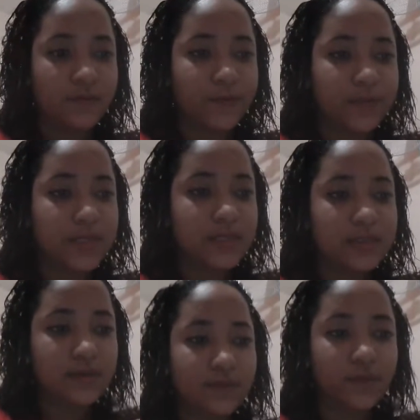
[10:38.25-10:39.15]
From
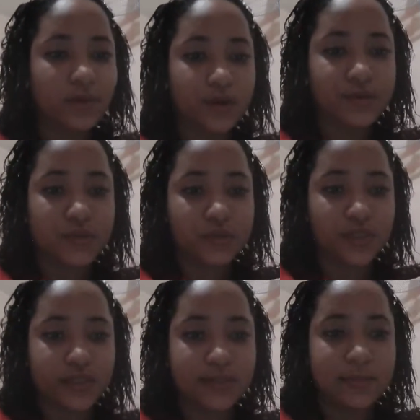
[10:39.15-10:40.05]
these efforts,
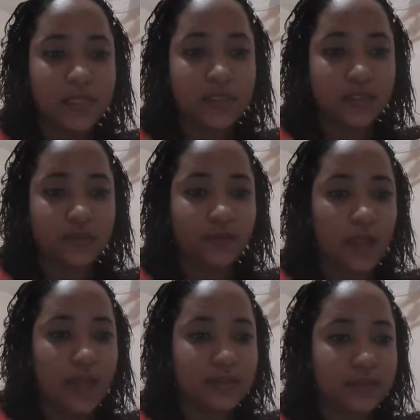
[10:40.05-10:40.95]
such as Methos,
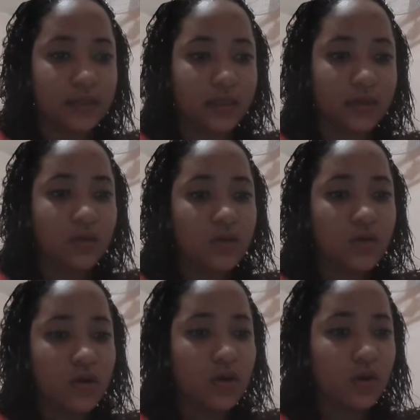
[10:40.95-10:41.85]
as the
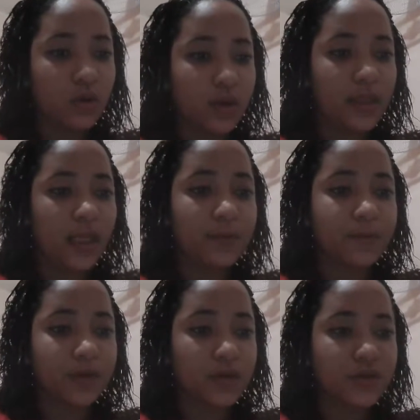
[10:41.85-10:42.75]
oral
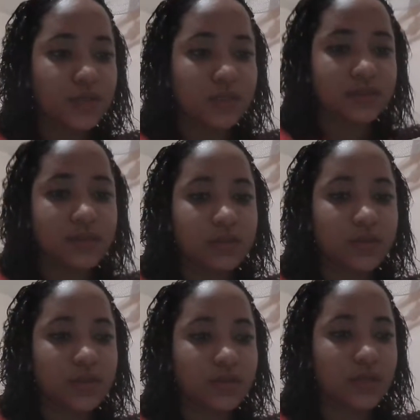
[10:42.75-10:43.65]
approach and
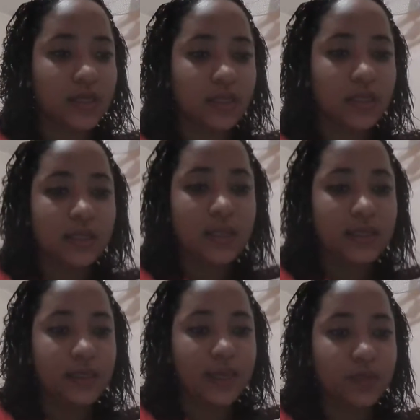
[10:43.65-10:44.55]
situational
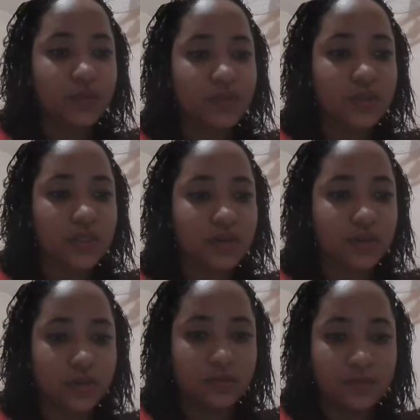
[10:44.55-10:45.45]
language
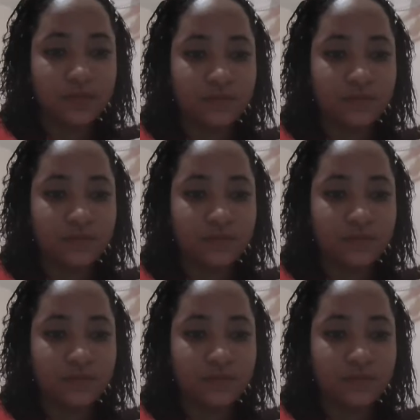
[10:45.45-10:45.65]
teaching